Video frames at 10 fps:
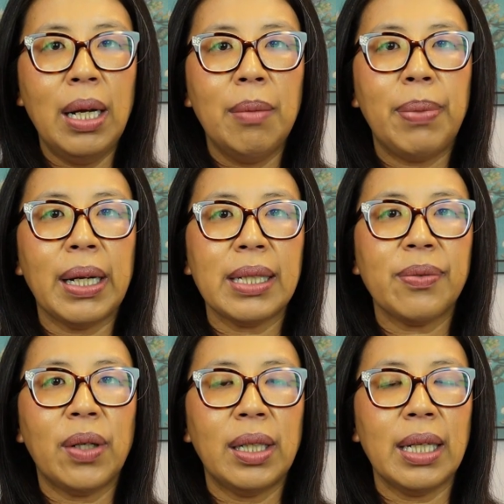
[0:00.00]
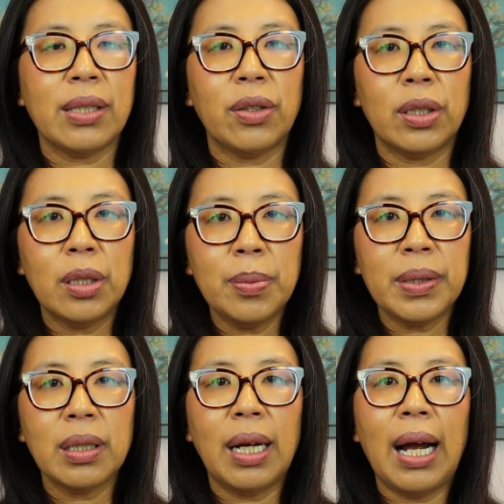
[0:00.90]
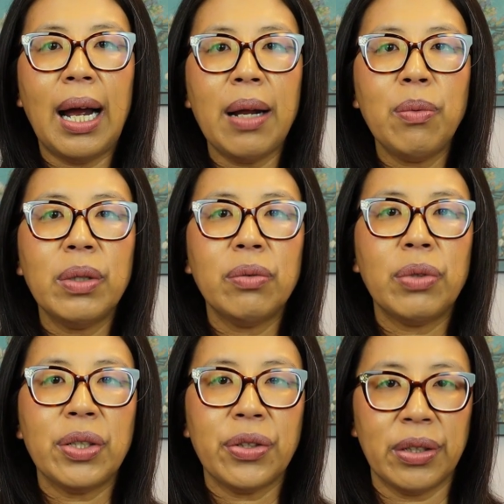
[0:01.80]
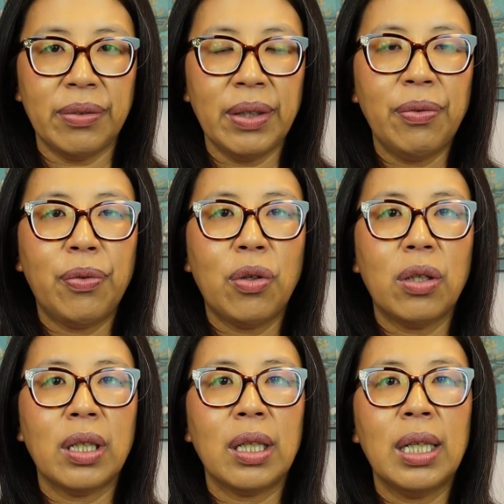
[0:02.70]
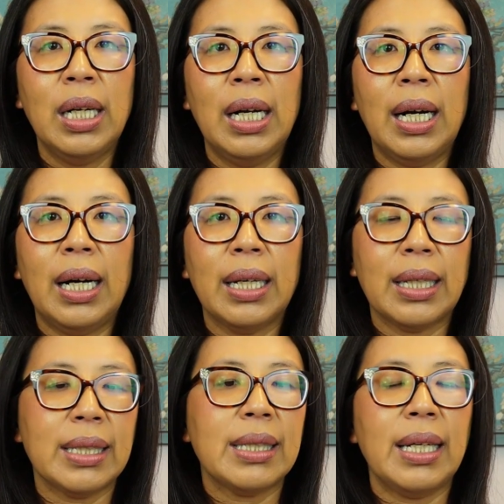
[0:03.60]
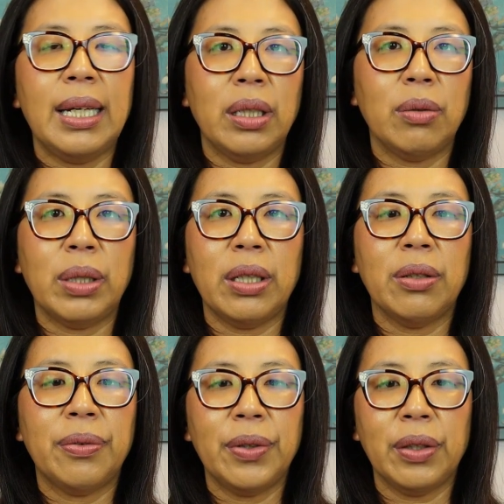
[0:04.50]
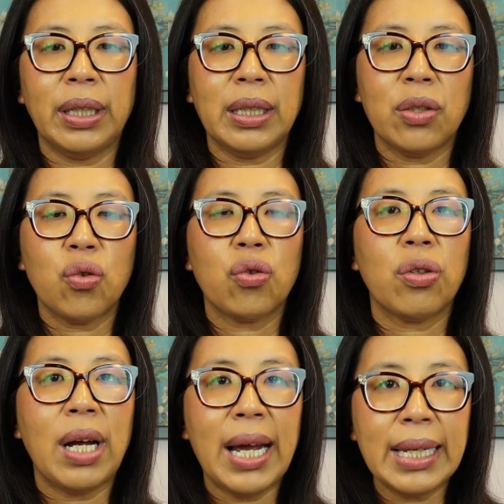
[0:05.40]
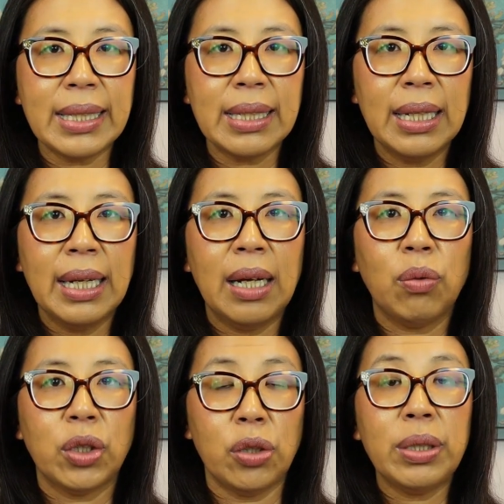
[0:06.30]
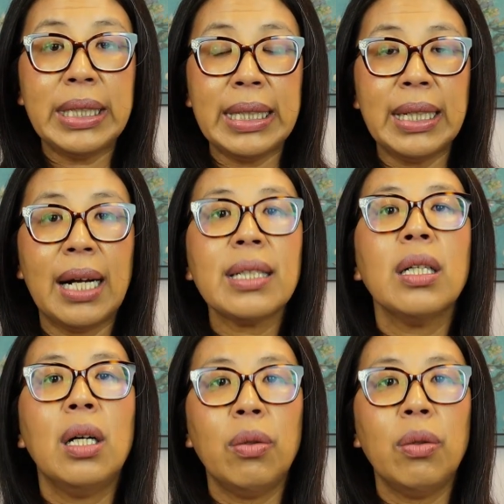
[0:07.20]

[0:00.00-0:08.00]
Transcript: but as far as herbs, I would reserve it for let's say when you're feeling stressed during detox,